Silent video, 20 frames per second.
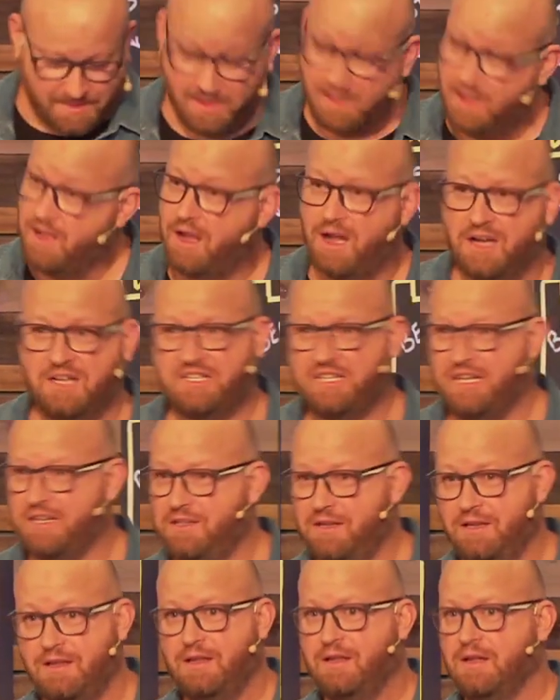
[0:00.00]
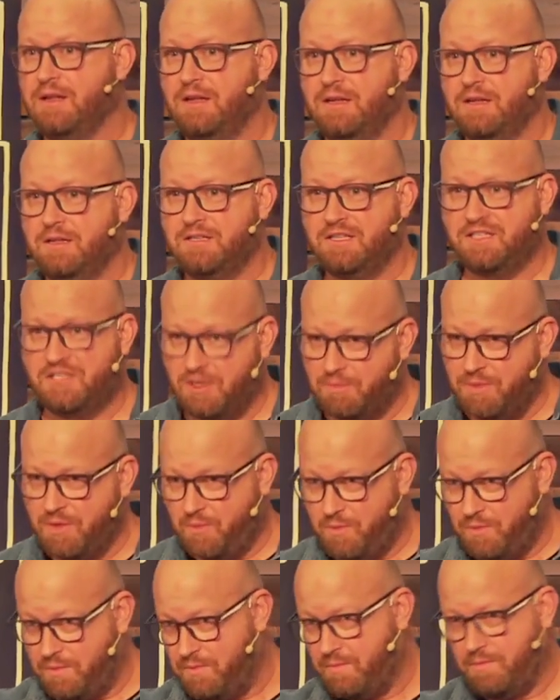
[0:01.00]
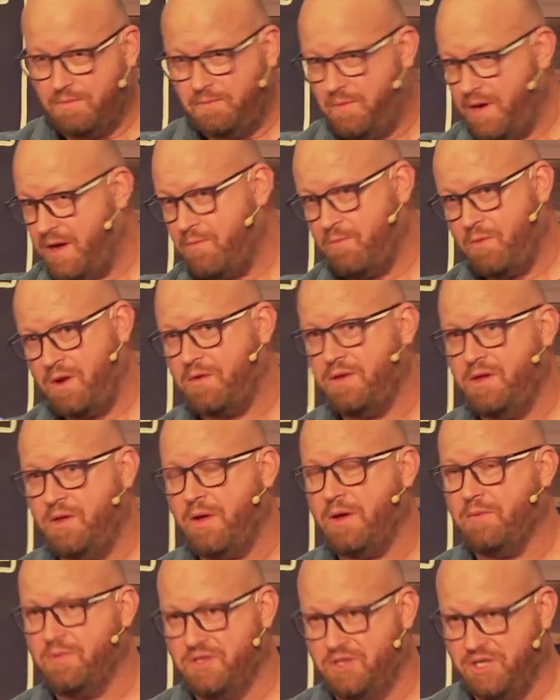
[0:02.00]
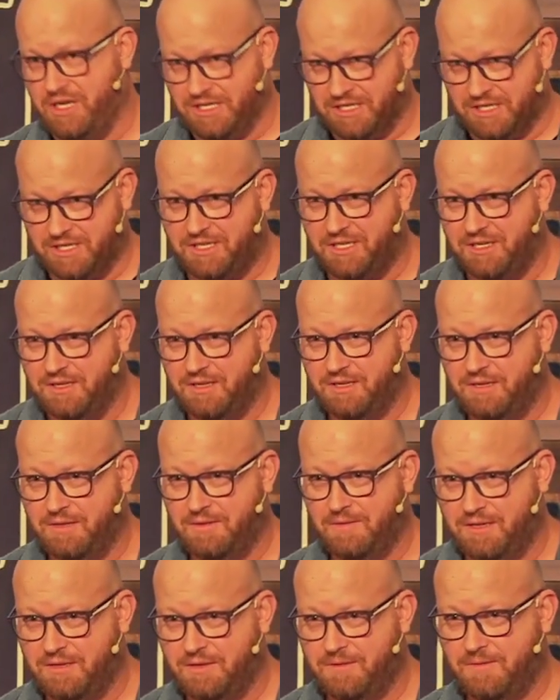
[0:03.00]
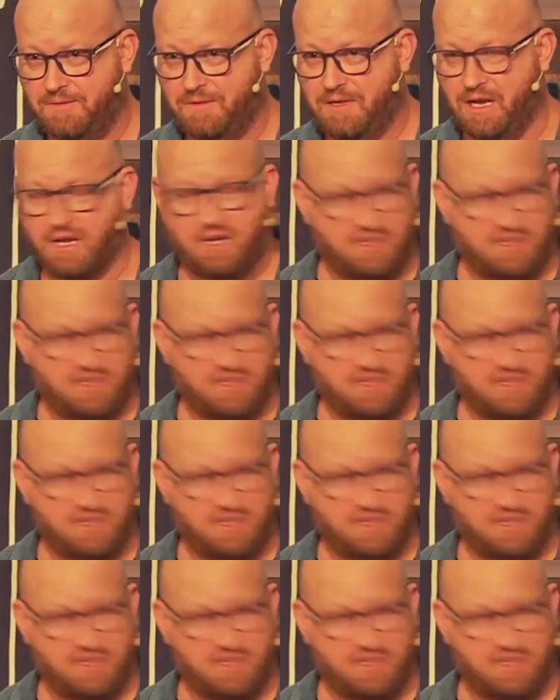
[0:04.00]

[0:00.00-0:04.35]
I said, so tell me, where are you at with Jesus? Because